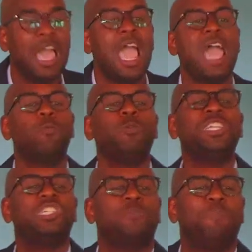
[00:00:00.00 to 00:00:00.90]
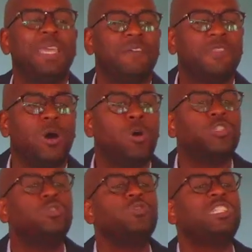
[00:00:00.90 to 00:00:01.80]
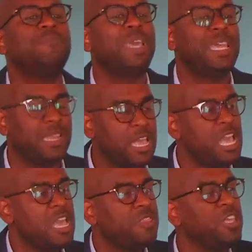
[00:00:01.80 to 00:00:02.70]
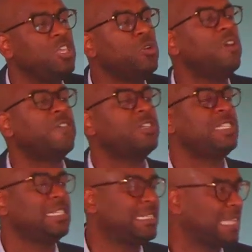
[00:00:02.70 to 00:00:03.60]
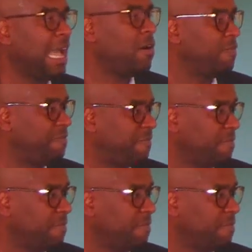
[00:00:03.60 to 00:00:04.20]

And we should be of those who submit. The universe itself